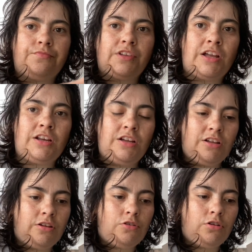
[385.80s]
And
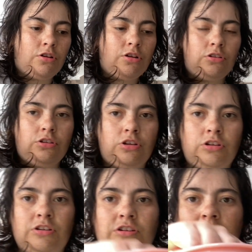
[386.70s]
to
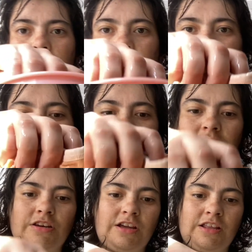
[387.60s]

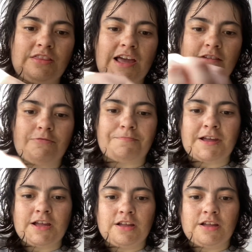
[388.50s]
clean it in there a bit.